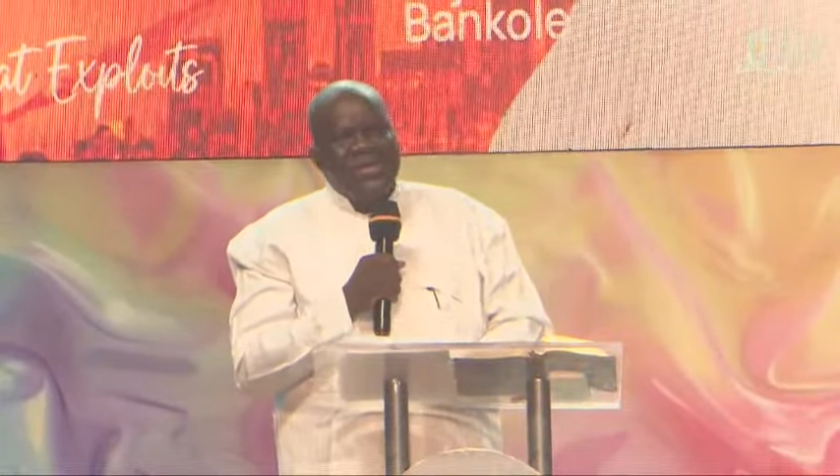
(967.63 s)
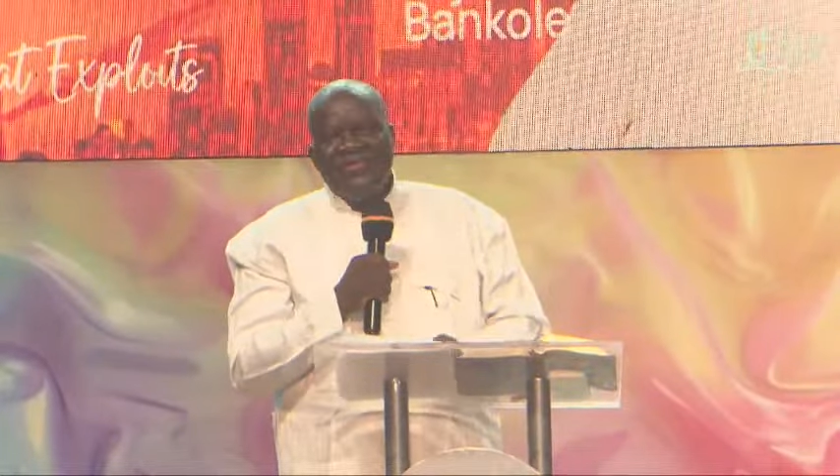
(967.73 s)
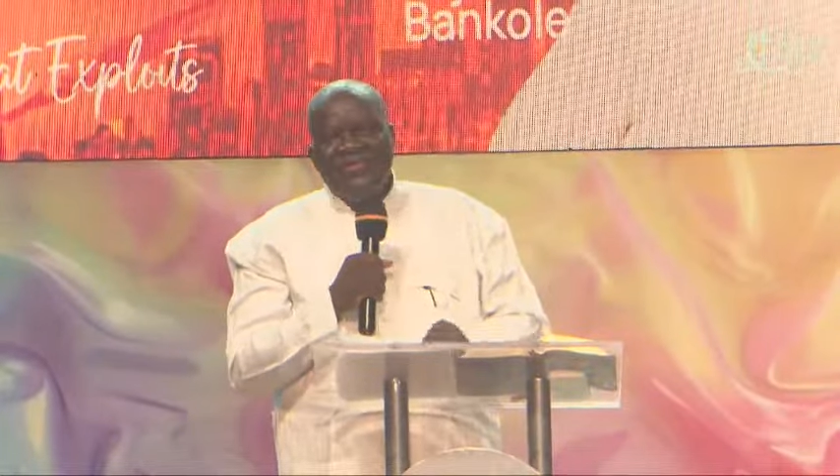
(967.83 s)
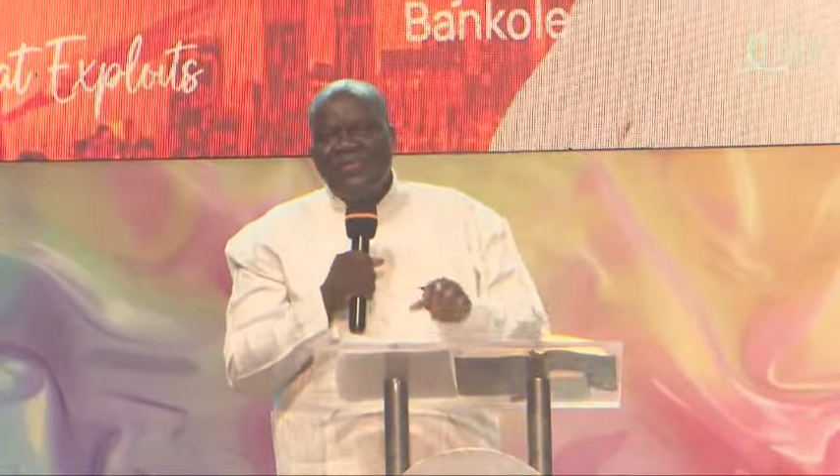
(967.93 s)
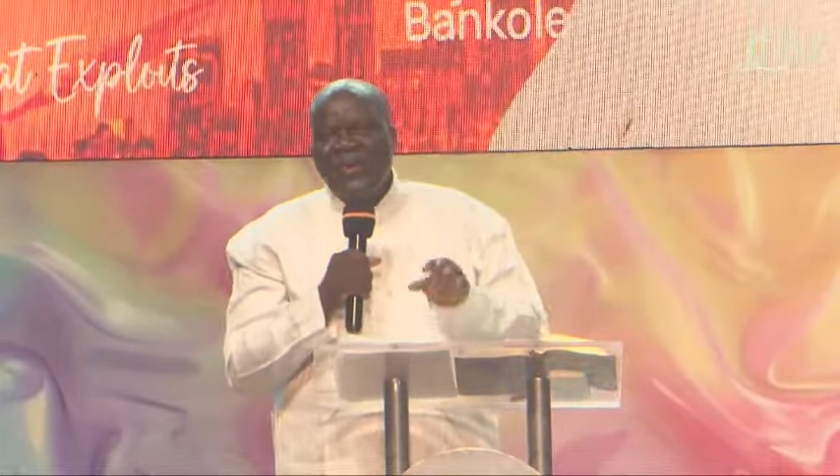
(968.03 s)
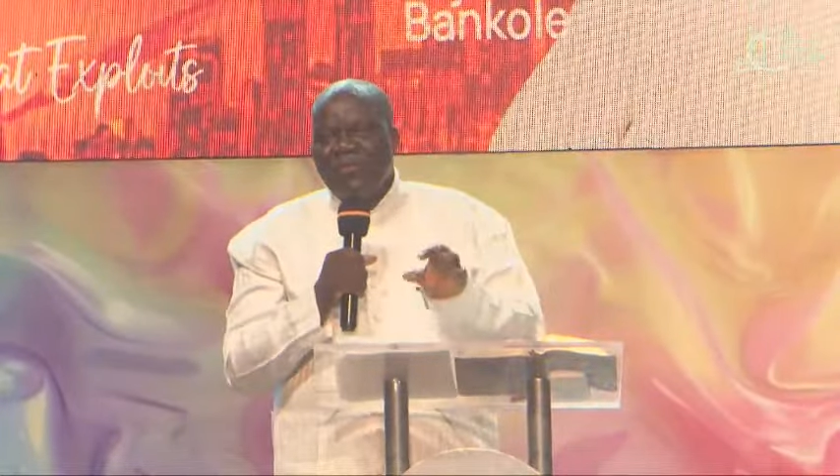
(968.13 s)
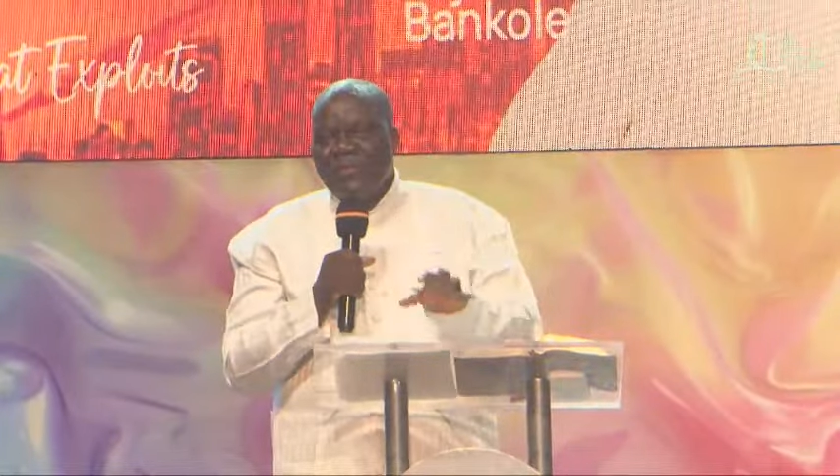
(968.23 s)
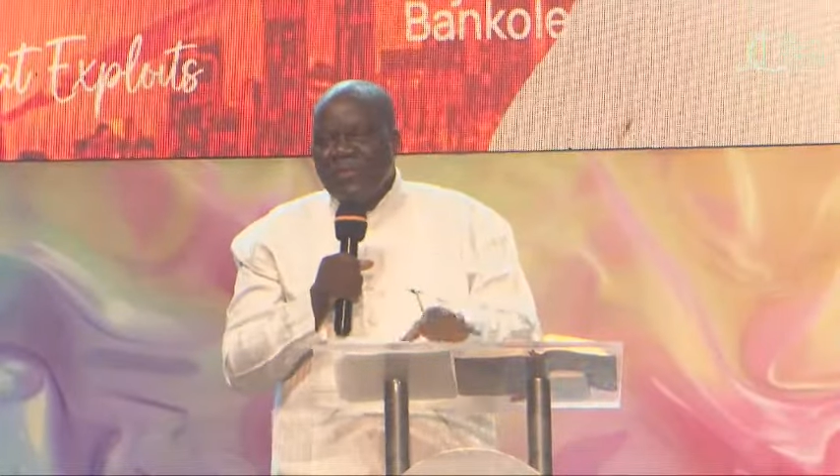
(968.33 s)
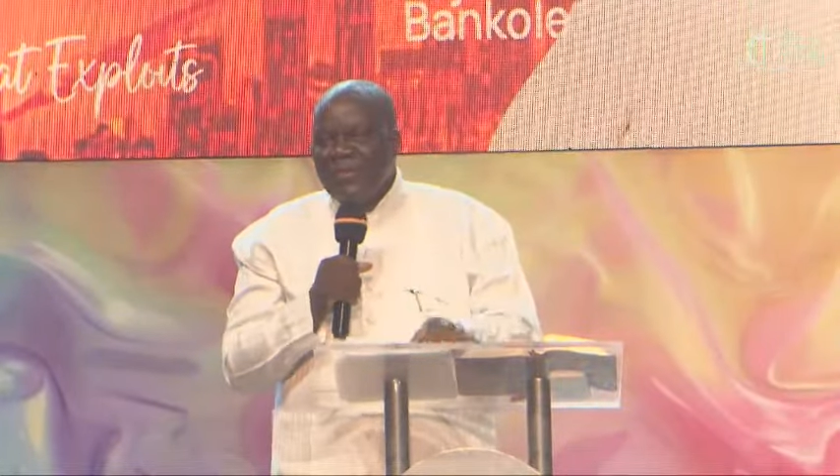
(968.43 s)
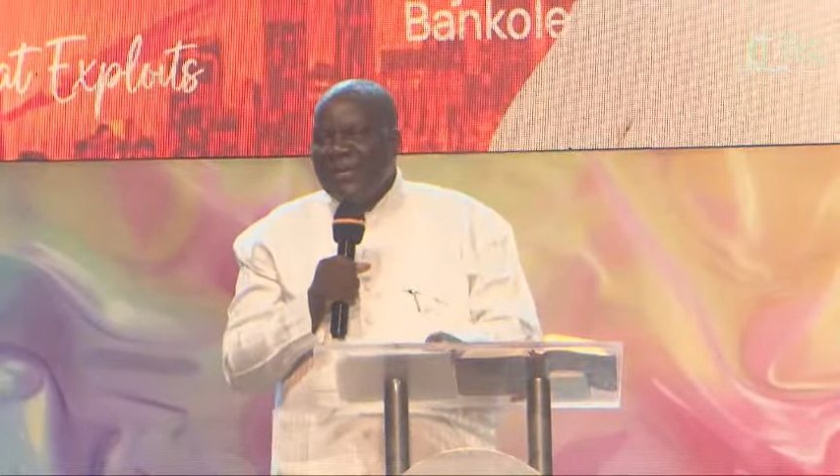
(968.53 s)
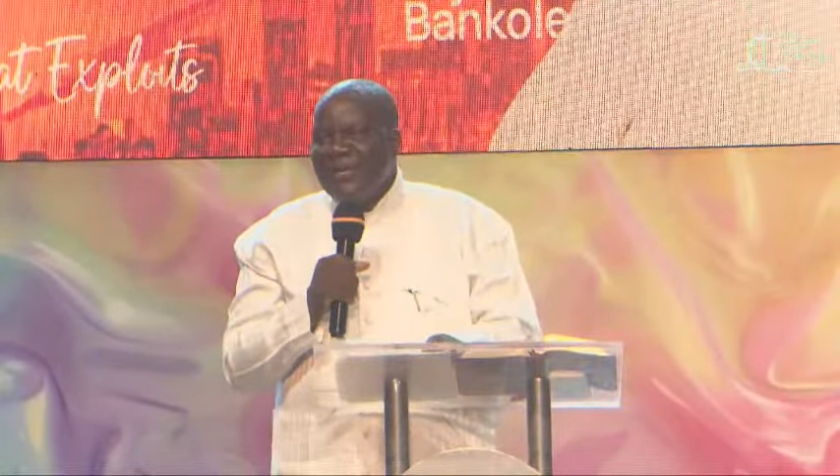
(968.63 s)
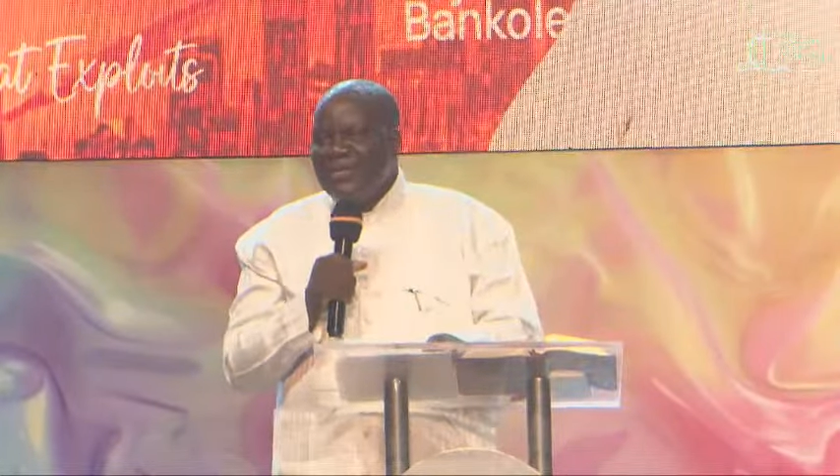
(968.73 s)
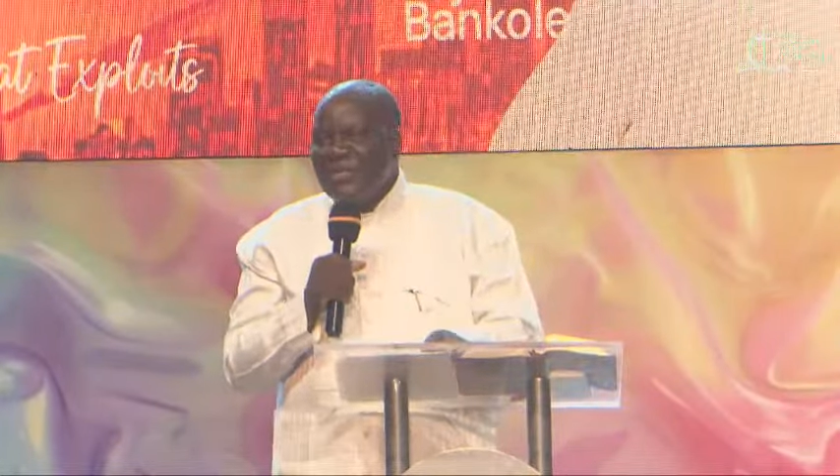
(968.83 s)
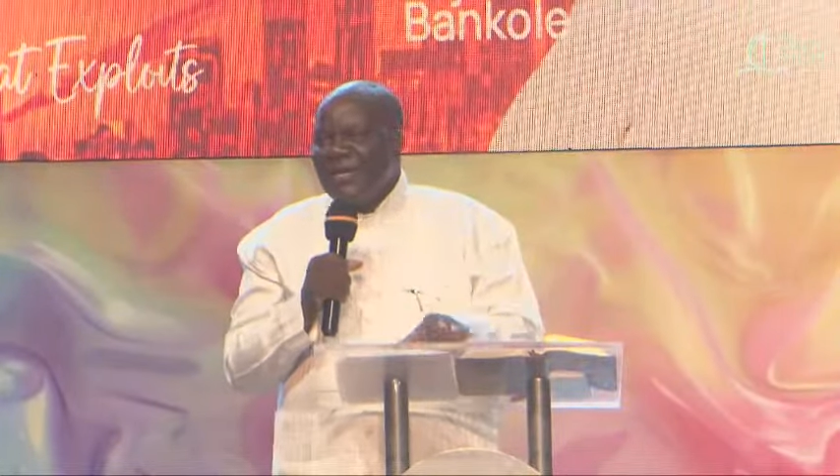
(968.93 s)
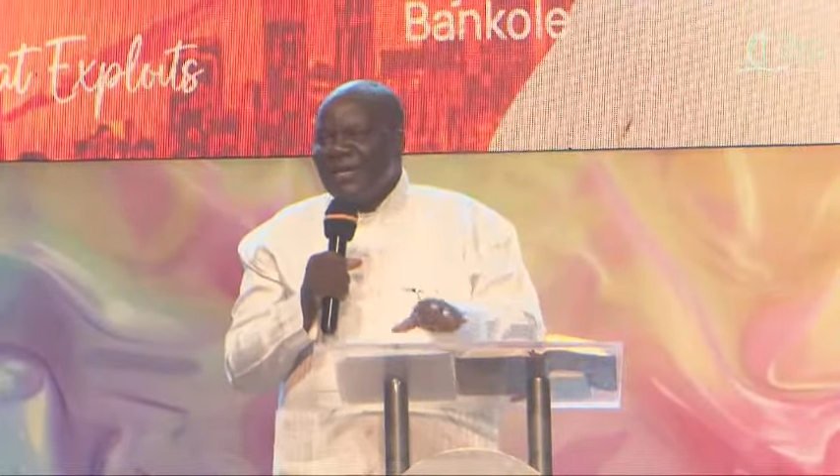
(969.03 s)
individual
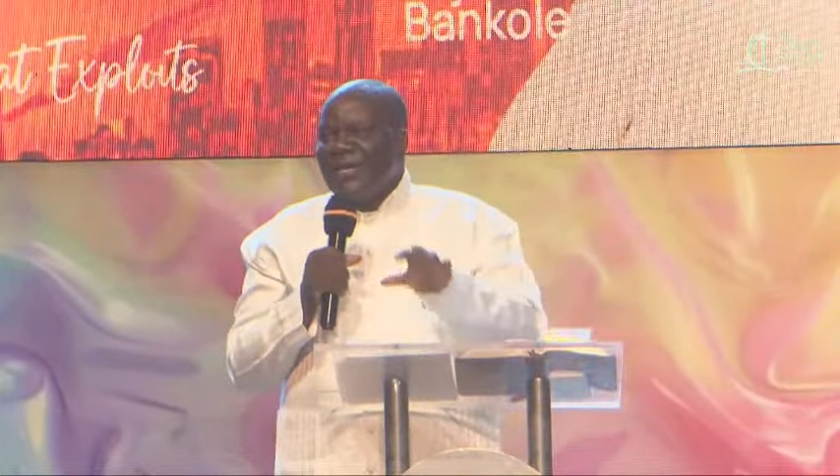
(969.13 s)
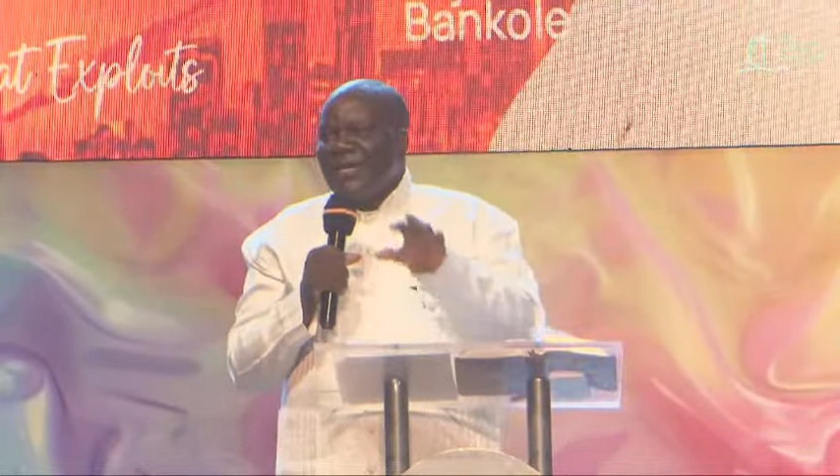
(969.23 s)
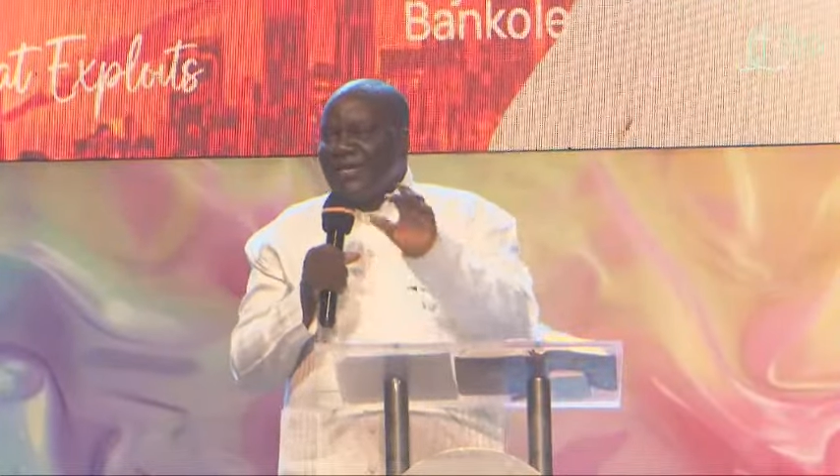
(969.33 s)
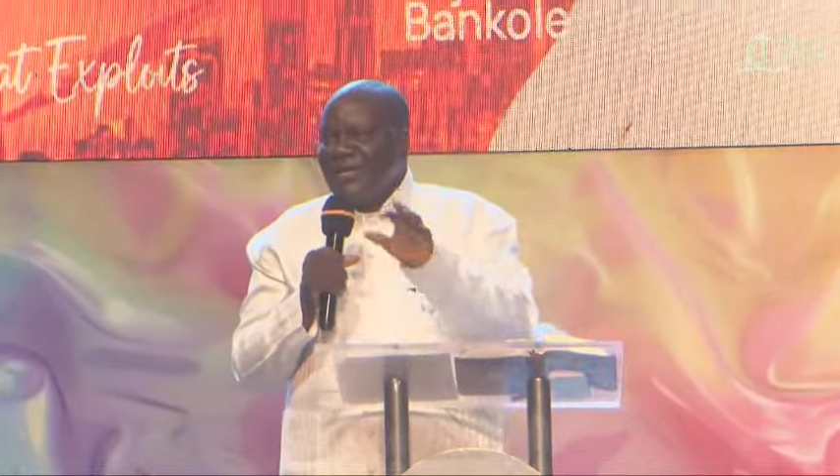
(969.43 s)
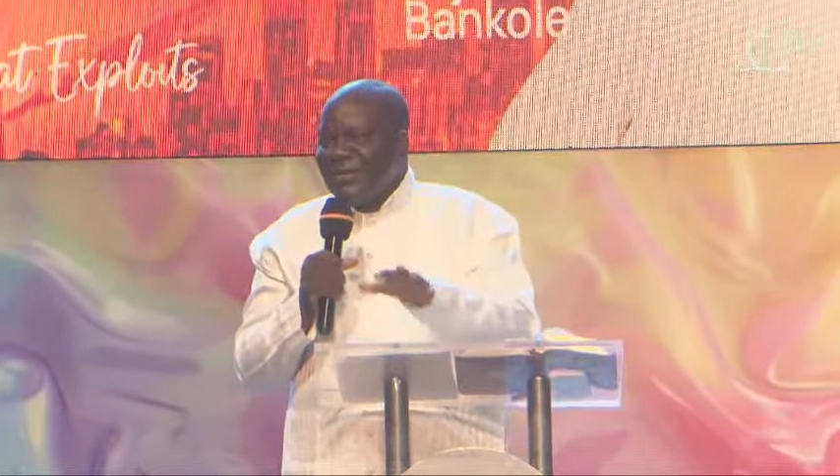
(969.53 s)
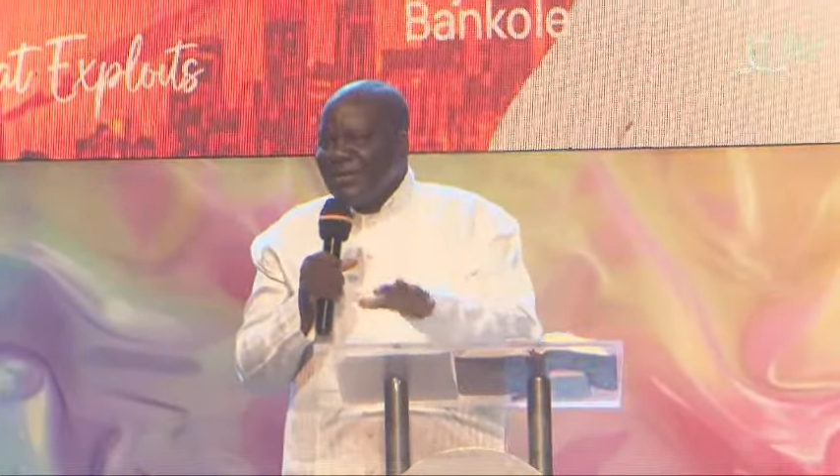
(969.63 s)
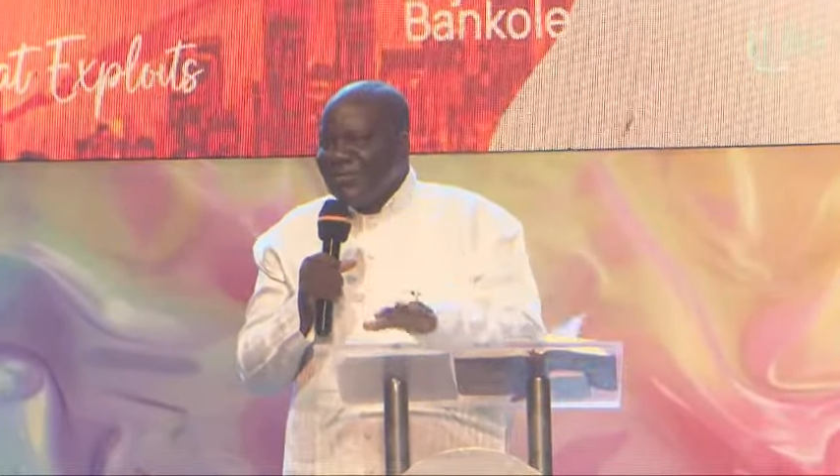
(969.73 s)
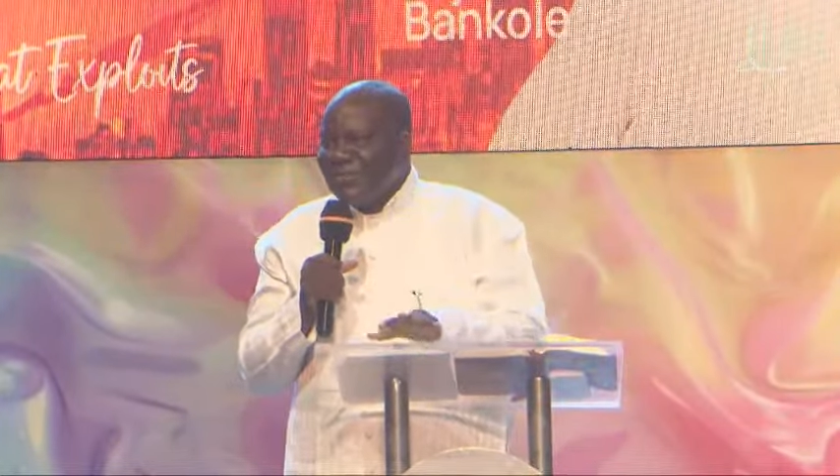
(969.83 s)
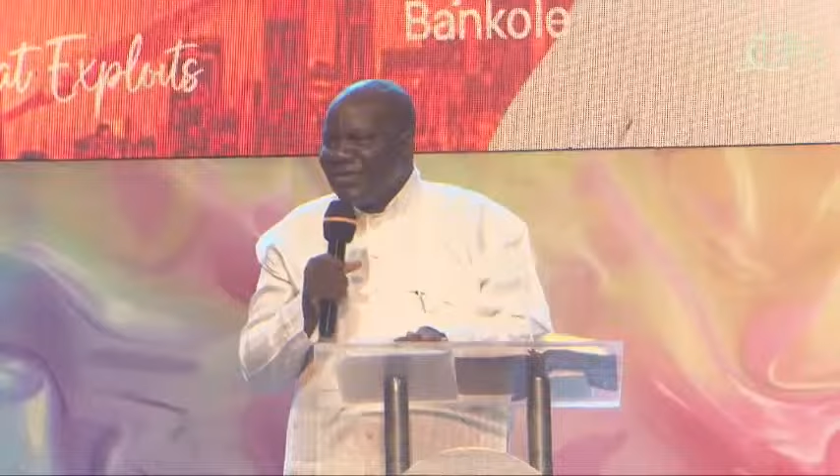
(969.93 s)
problems and a lot of.